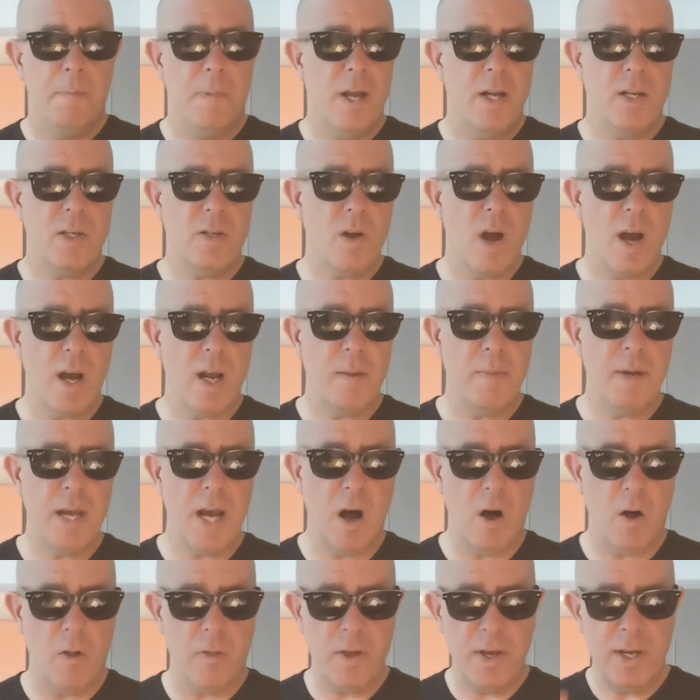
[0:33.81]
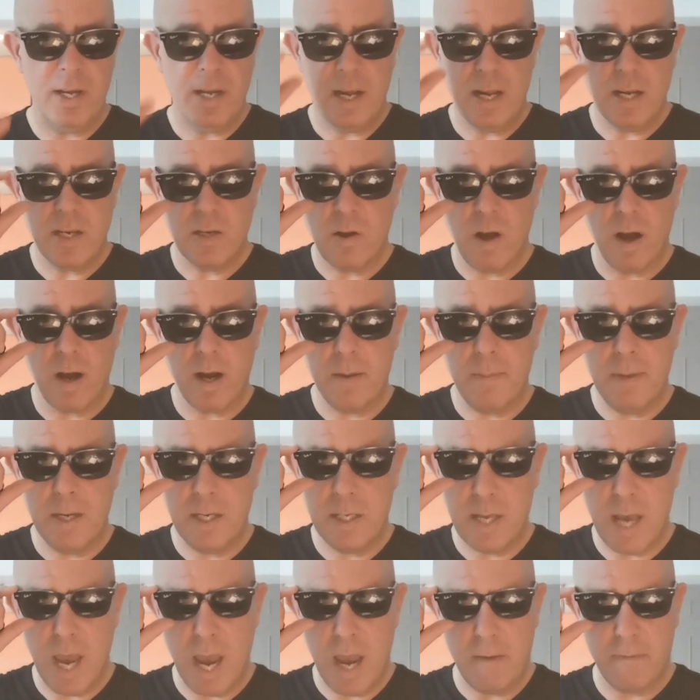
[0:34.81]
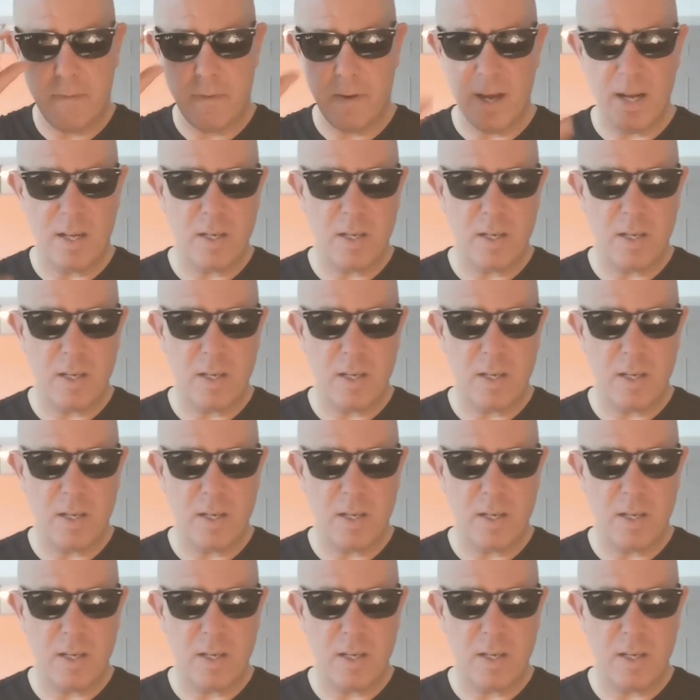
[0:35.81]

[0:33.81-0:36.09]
It's not going to be healthy. It's not going to be safe.